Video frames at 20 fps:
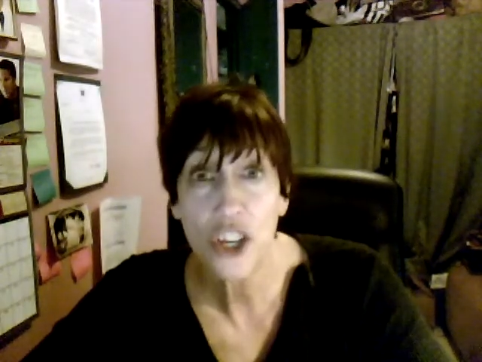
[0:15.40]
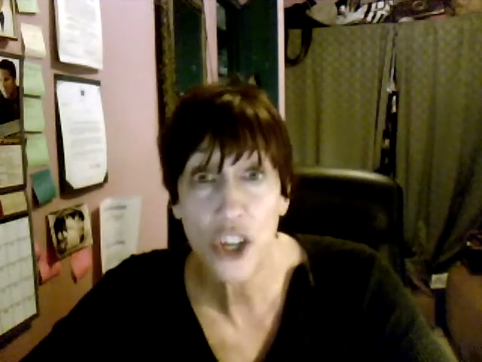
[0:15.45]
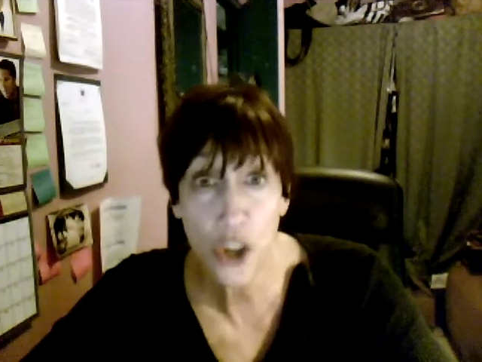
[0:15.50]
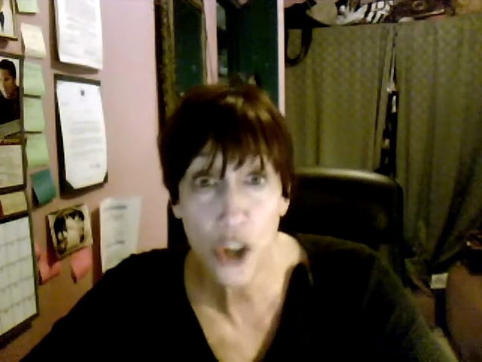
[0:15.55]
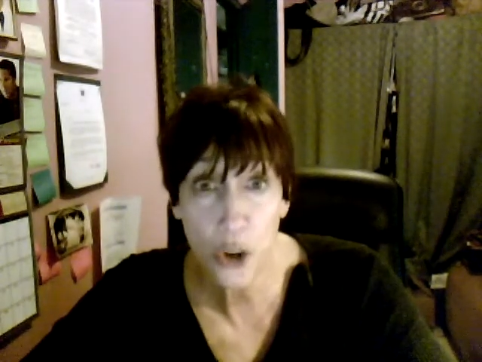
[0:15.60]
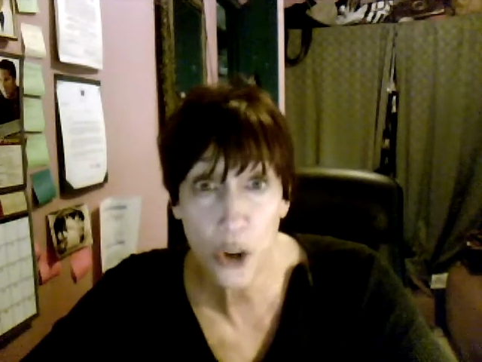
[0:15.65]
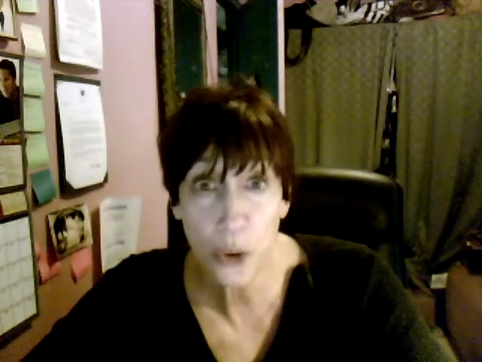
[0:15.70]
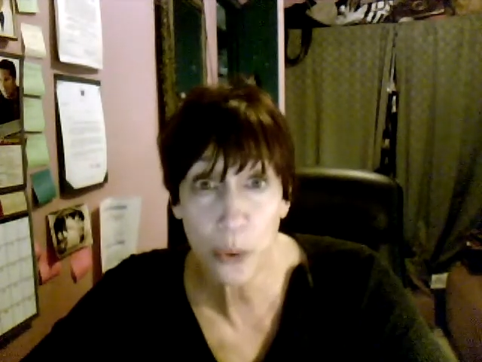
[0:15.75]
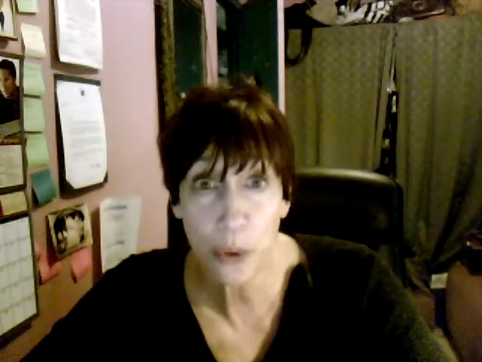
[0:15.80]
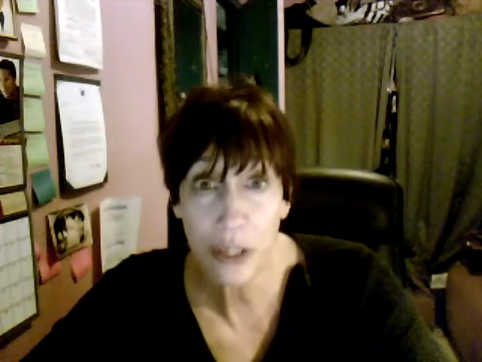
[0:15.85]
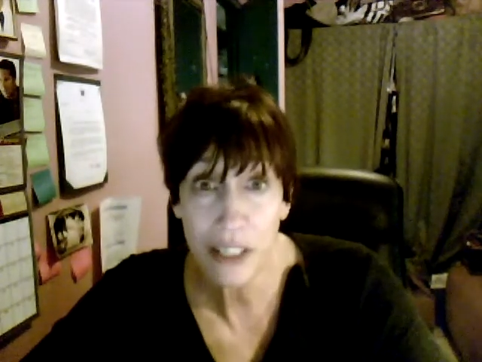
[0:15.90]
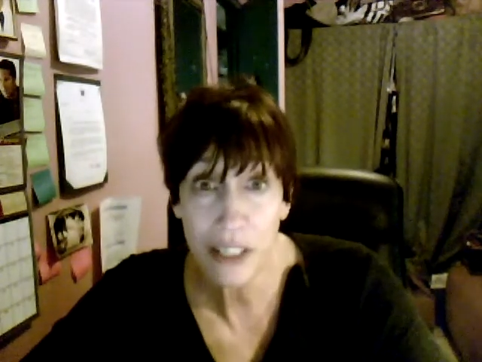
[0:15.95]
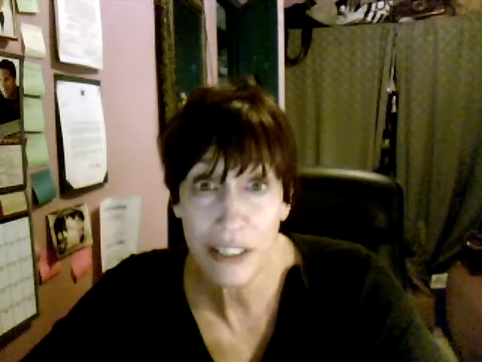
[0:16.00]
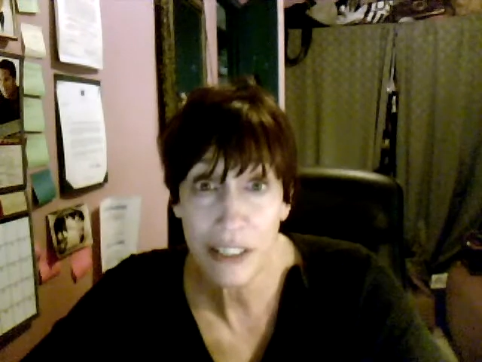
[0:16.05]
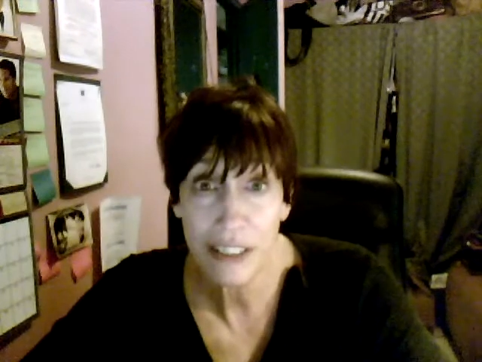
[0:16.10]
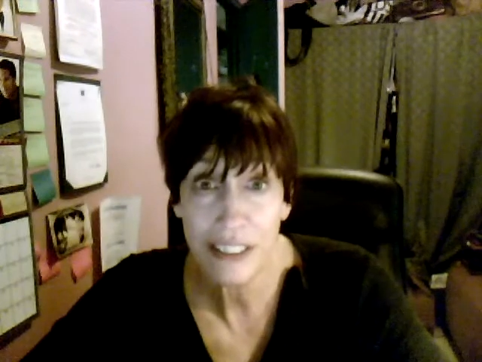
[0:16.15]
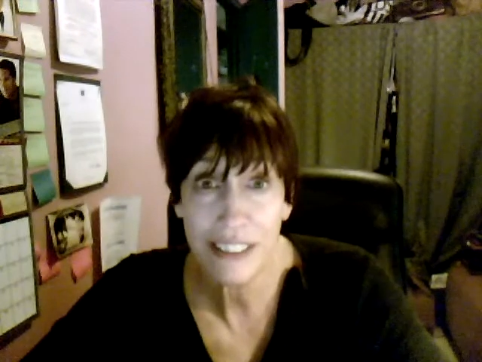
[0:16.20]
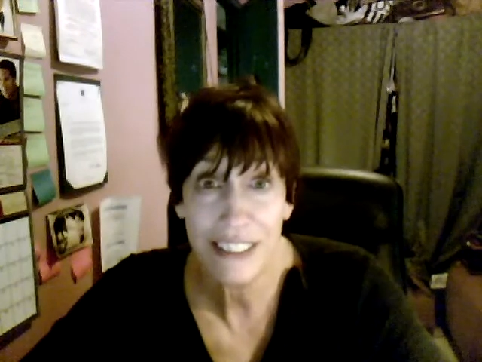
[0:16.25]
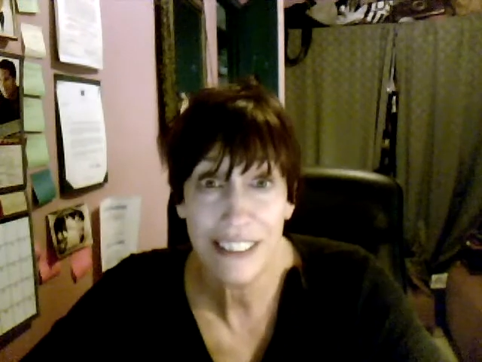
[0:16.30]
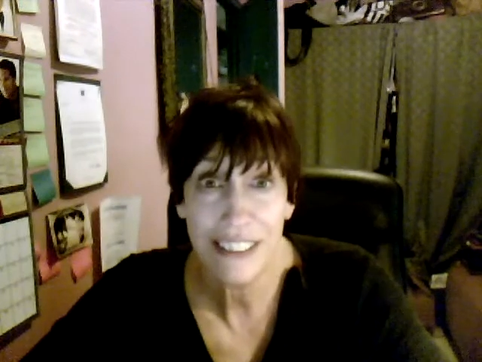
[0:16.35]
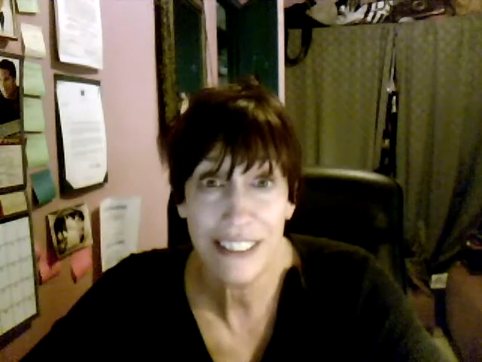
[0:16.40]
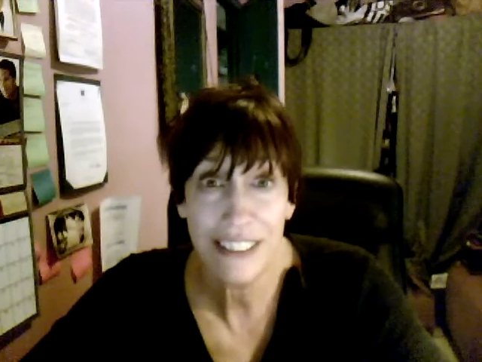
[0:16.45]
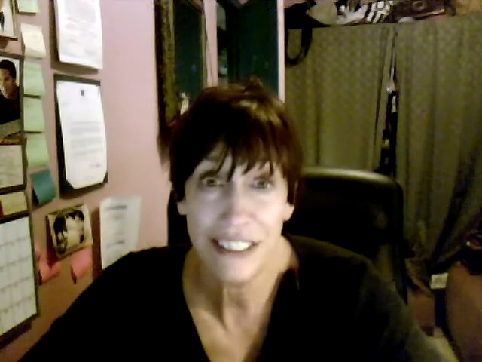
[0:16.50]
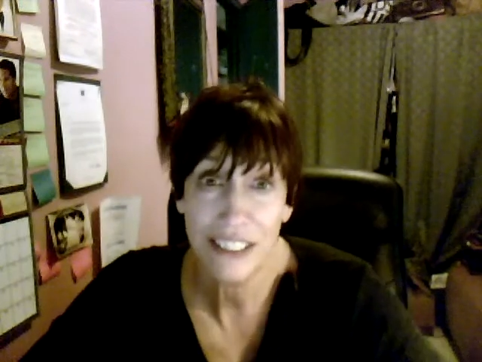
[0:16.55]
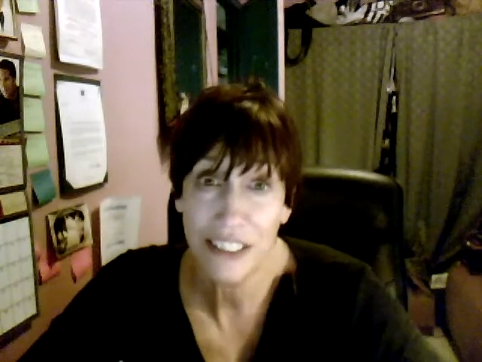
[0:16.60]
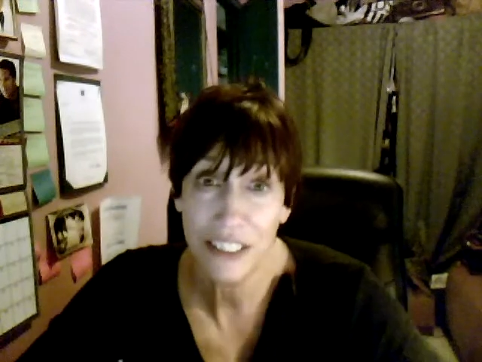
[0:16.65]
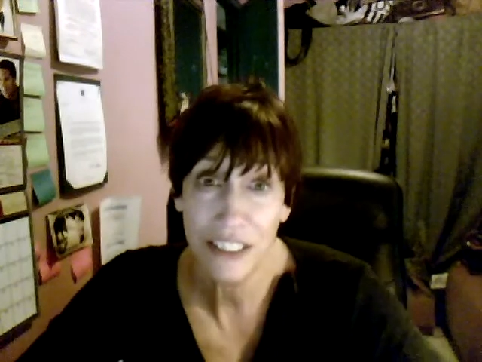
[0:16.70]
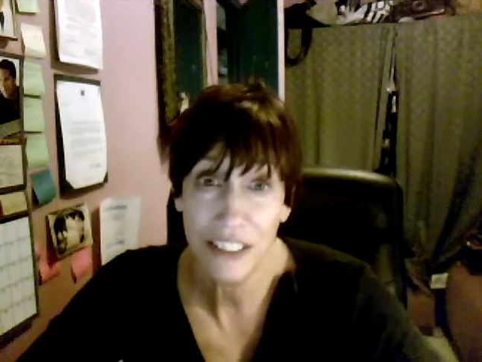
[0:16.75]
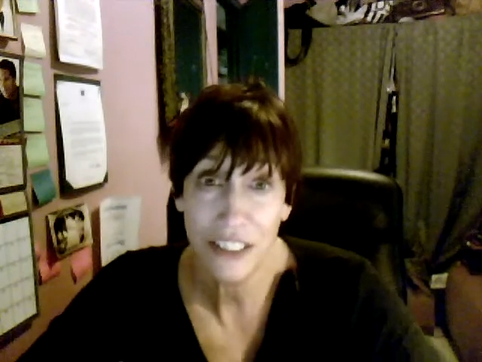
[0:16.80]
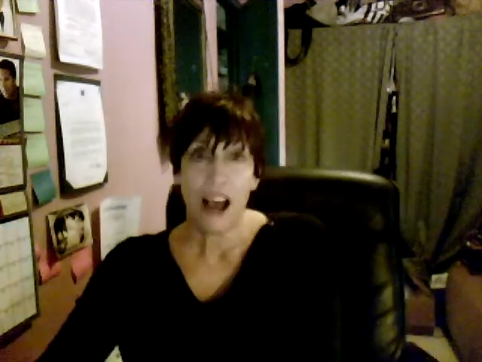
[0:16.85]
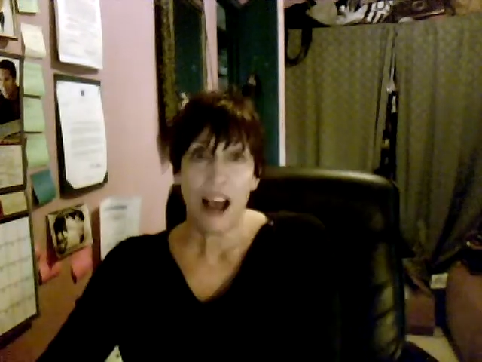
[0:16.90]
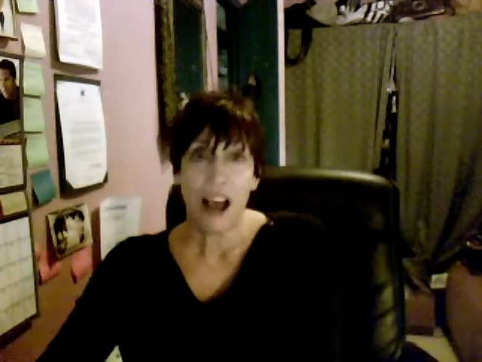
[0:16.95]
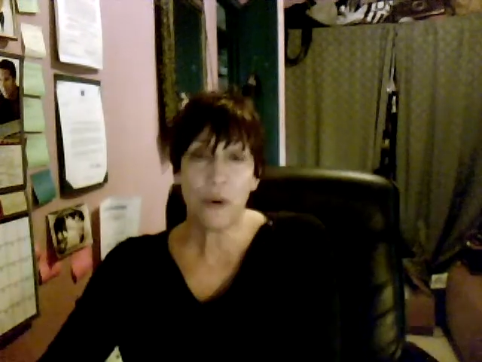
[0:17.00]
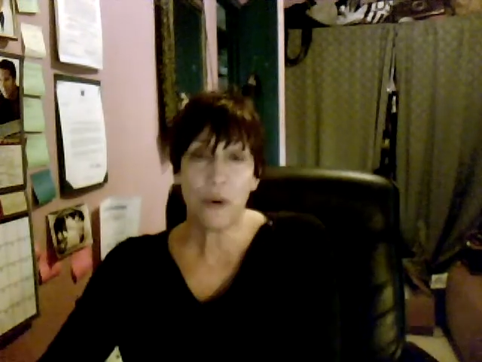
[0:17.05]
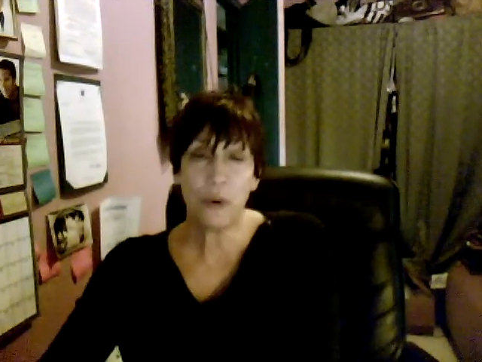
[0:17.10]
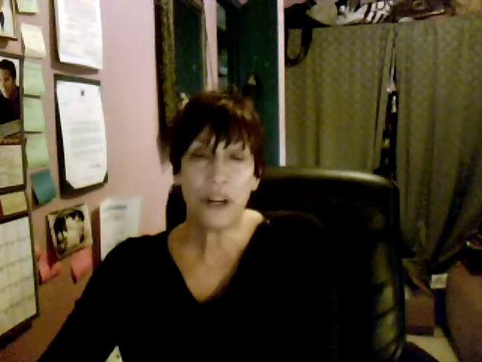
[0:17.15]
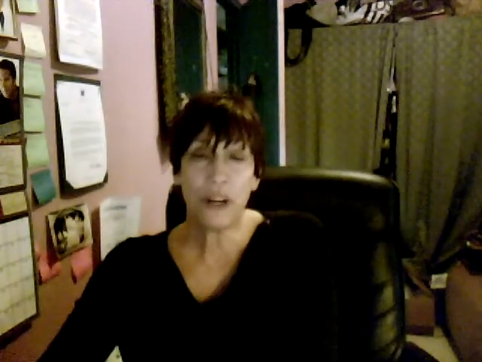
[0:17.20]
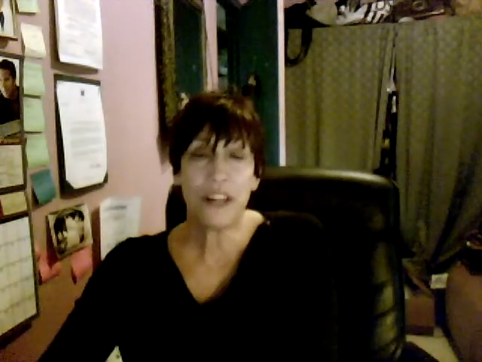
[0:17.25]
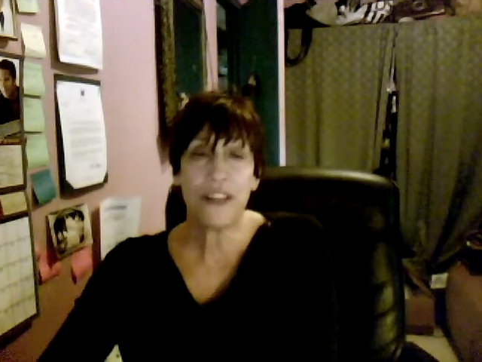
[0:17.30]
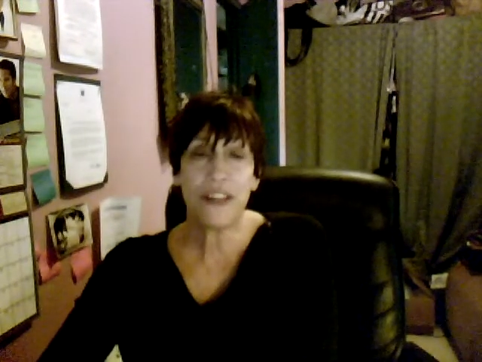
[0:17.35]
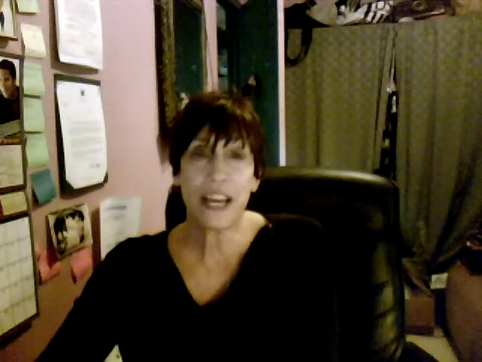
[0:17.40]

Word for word: You. I want